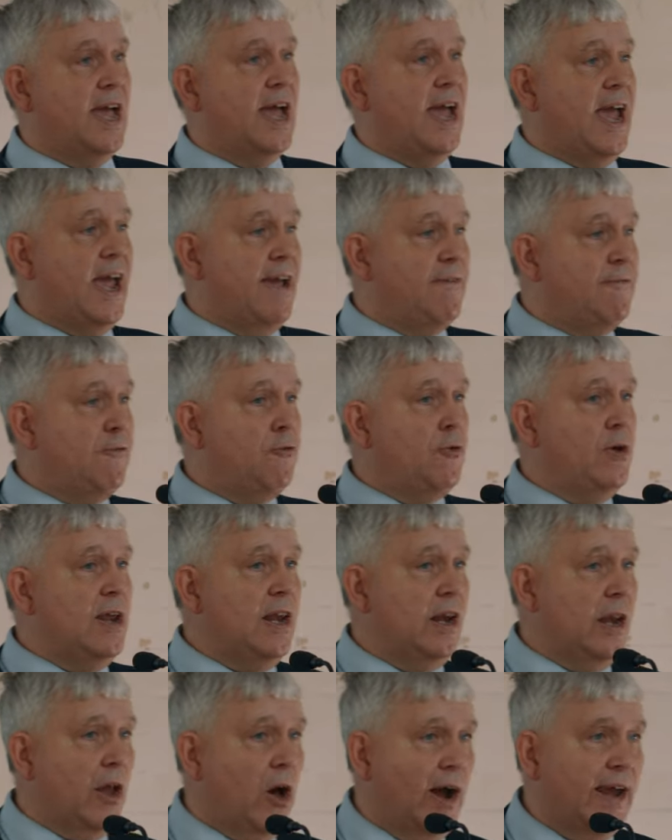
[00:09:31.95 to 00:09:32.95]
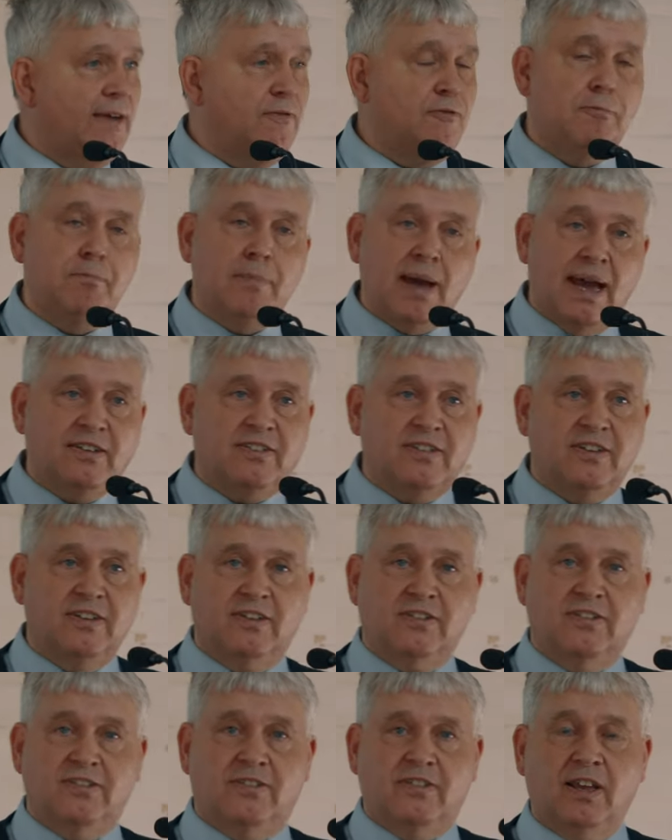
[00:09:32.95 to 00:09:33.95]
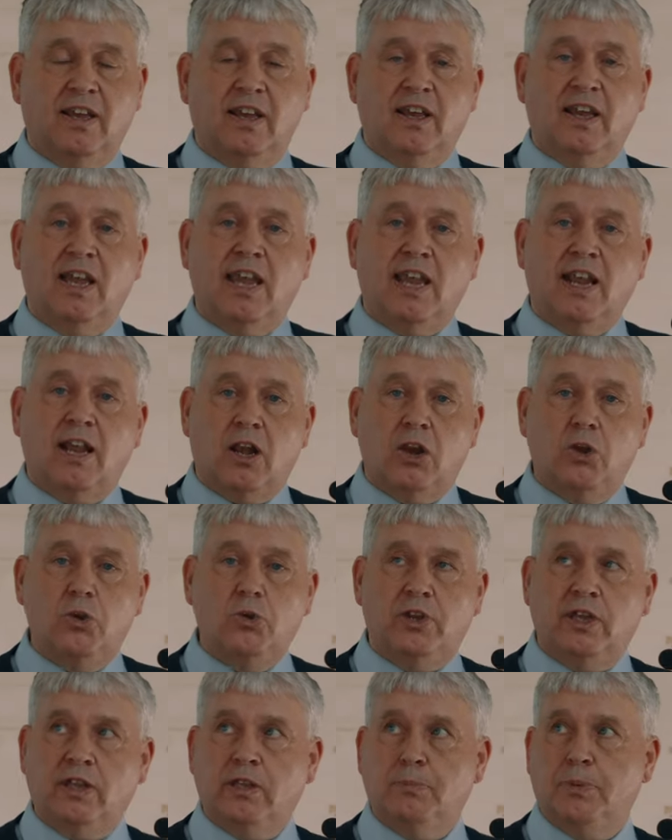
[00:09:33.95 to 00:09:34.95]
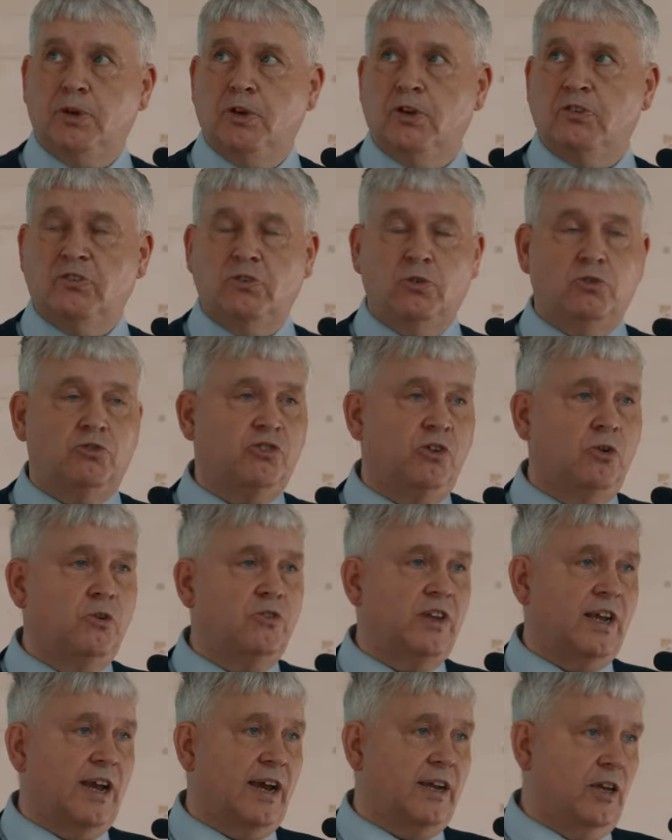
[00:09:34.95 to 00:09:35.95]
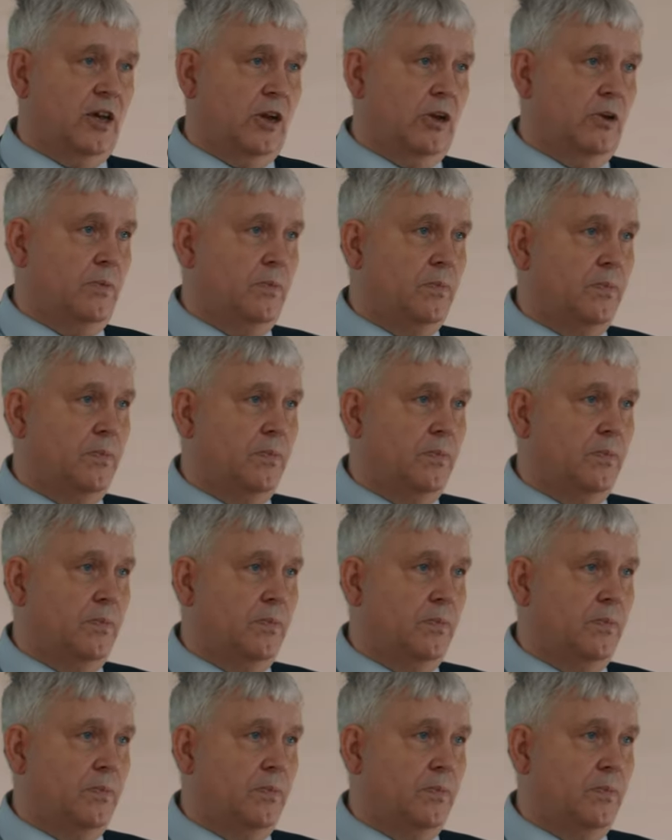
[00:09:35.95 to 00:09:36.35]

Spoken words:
Every life matters, including the person who's shooting at you.